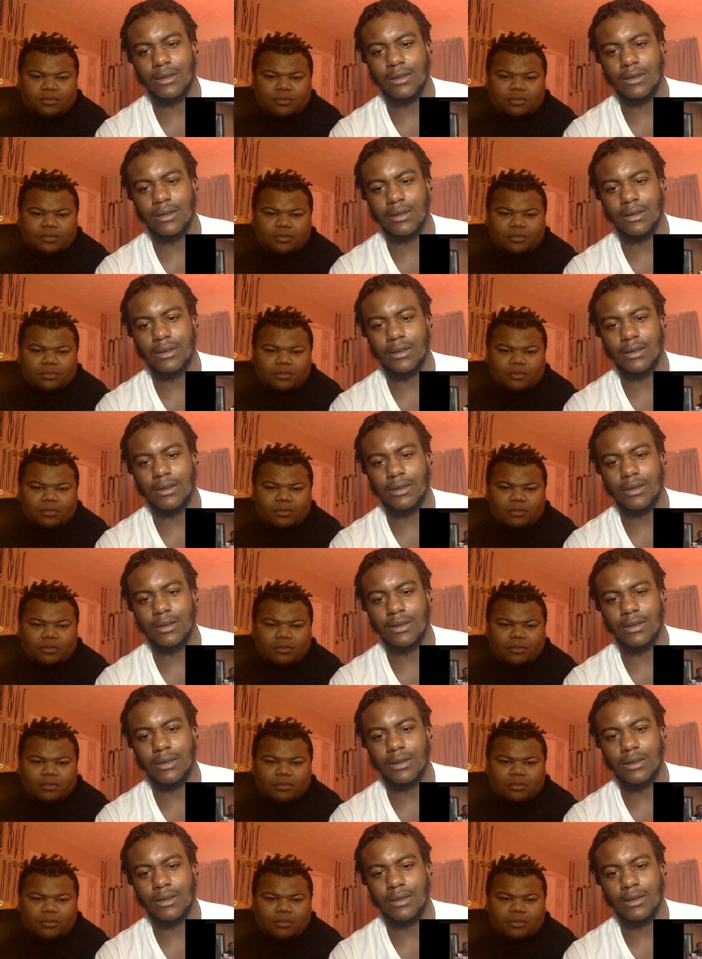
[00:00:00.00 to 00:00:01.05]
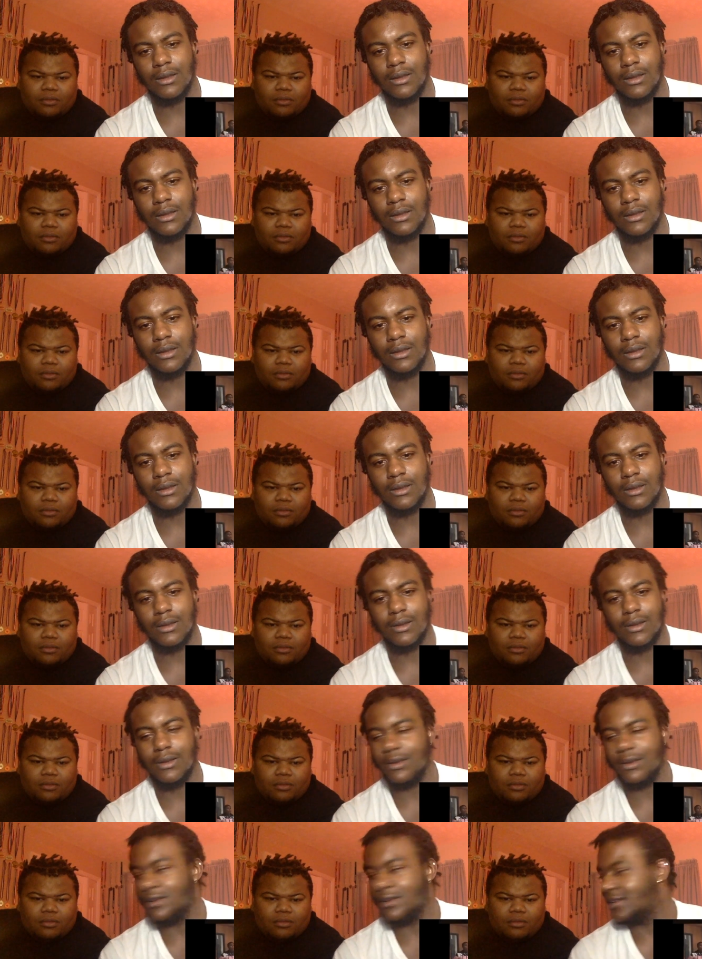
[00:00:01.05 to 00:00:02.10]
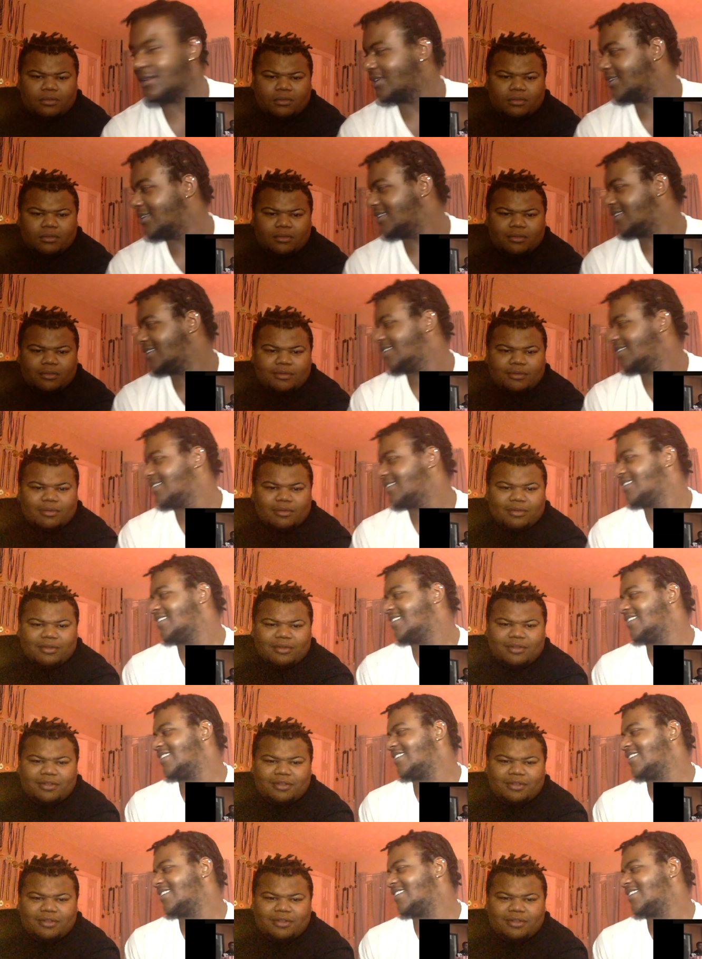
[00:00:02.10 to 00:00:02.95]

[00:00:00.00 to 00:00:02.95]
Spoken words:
[no speech]